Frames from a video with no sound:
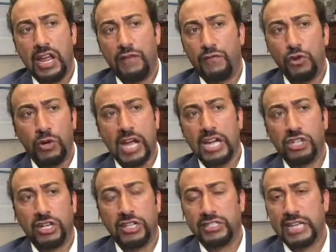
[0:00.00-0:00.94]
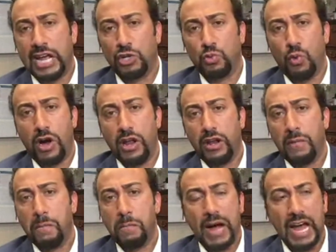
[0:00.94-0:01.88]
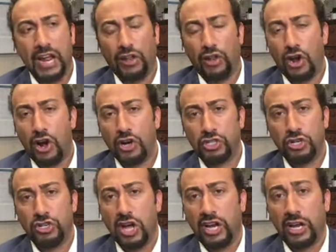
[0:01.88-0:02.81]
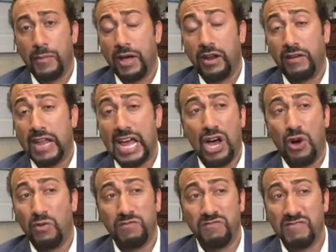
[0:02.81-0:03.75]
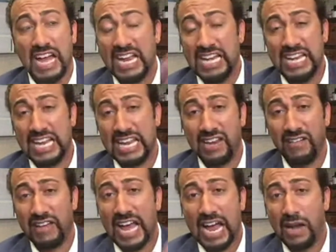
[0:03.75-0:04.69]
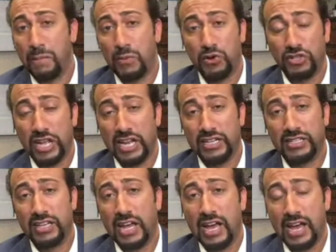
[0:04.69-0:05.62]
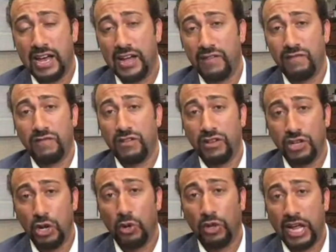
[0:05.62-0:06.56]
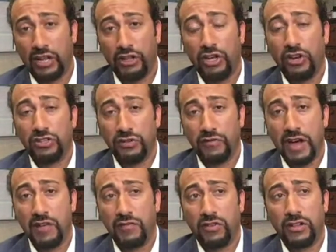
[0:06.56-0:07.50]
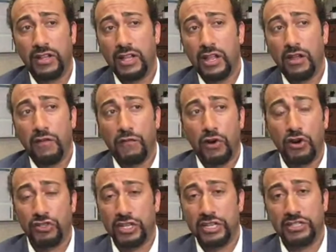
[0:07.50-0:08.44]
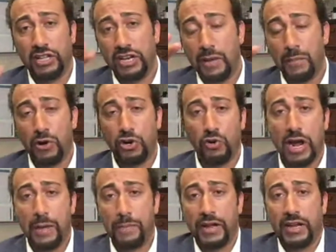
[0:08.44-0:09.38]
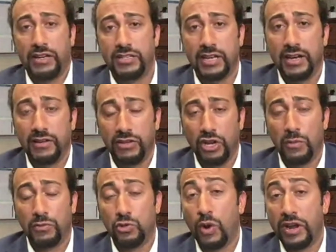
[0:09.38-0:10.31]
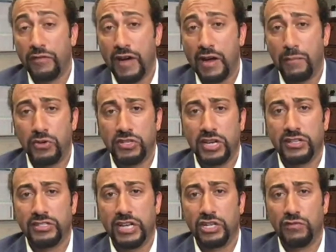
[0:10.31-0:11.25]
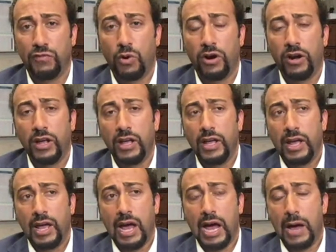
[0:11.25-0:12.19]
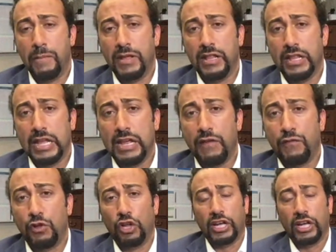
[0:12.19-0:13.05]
if you catch it in stage one, by and large, you're talking about a now 99% uh, you know likelihood of survival versus the number dropping to you know 25% at stage four. Um, if you